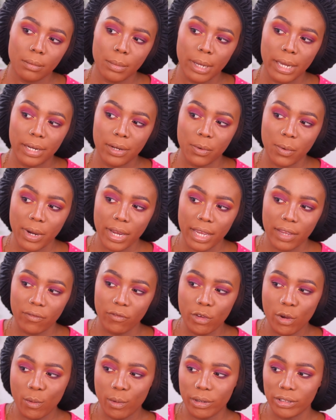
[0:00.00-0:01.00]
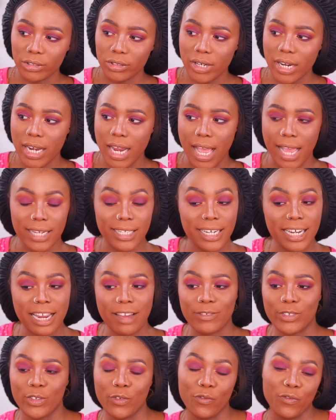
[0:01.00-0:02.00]
By the way, if you're wondering, I didn't
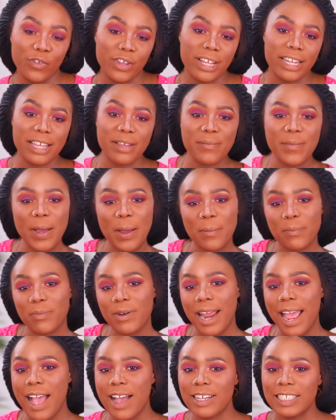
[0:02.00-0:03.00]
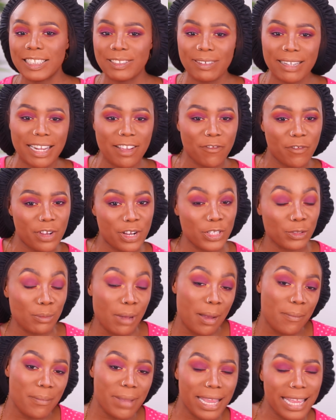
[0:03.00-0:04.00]
have to fill in my brows when I finished
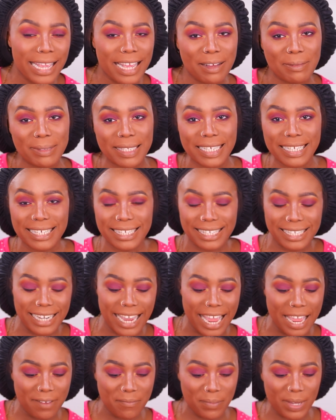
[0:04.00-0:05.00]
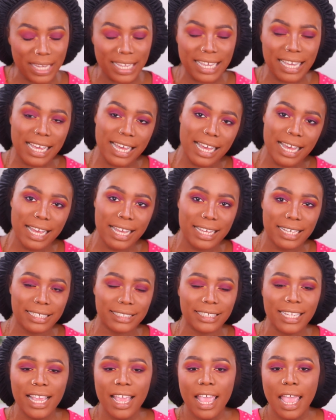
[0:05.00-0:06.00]
my makeup today
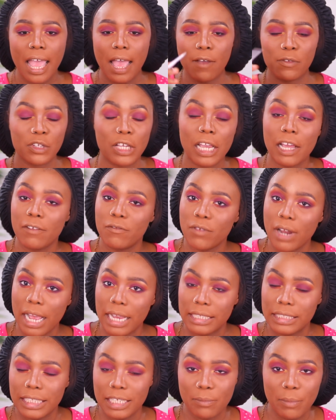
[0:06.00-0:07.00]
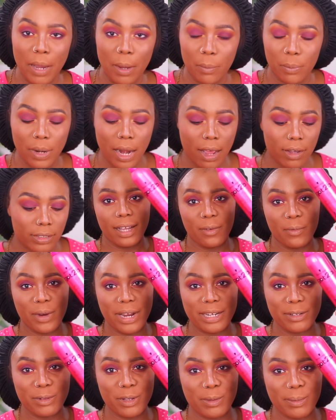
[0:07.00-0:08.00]
because after i i did my brows, I
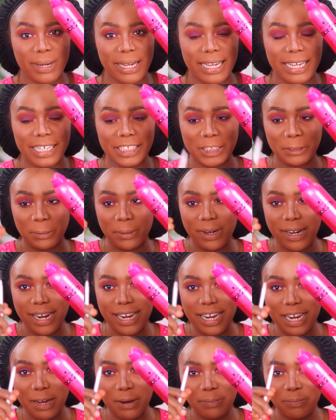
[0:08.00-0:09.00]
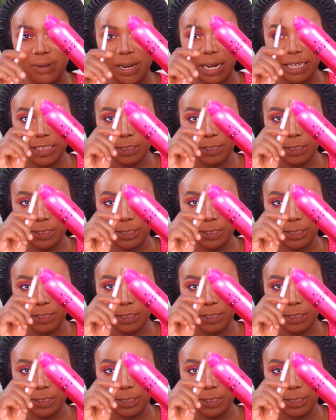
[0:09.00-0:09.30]
went in with my hairspray. I,